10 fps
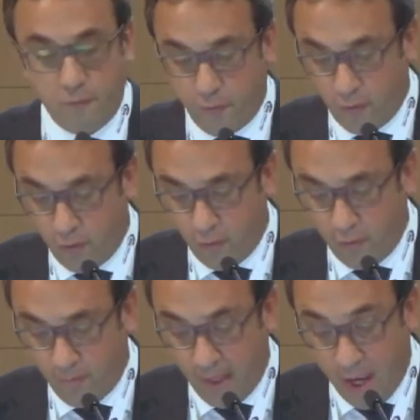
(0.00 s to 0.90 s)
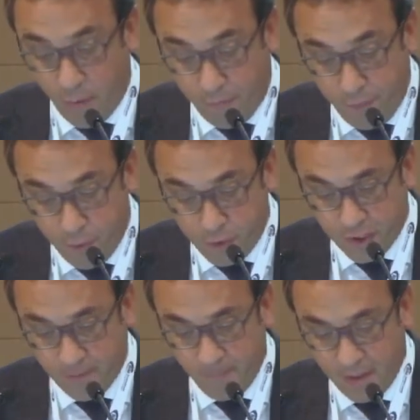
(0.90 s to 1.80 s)
for our
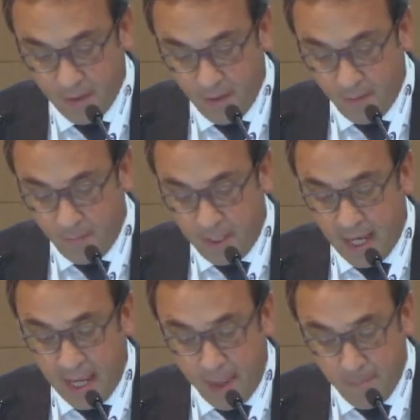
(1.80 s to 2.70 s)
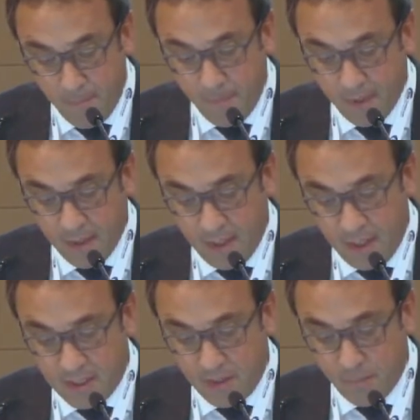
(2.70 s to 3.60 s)
future. BIM
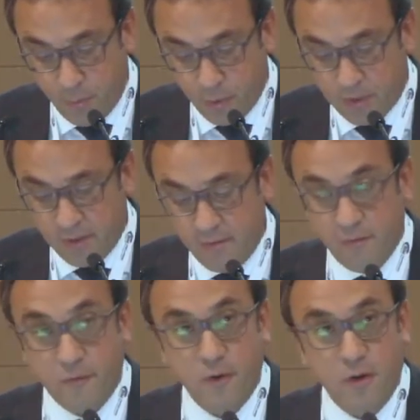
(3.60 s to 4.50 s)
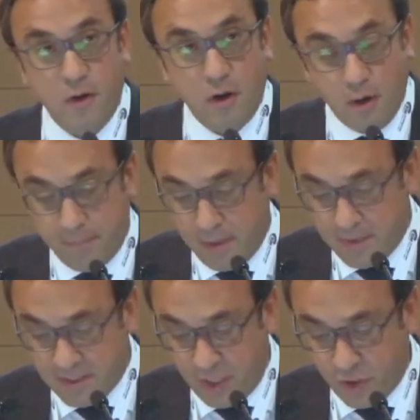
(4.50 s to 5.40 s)
is important for
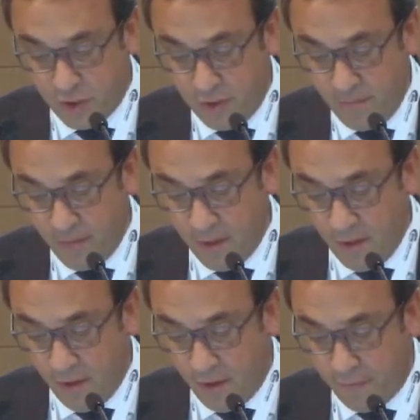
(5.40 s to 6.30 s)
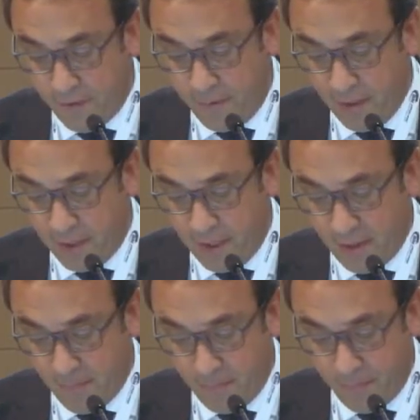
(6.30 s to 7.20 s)
optimization of the
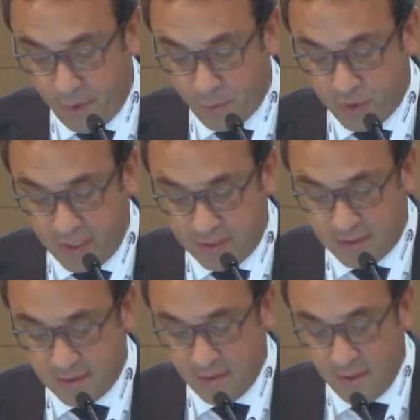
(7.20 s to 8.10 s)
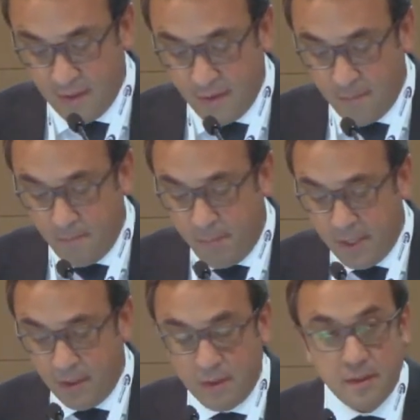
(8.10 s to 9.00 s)
building process.
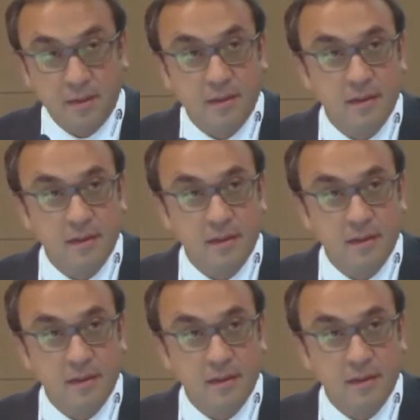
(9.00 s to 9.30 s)
Build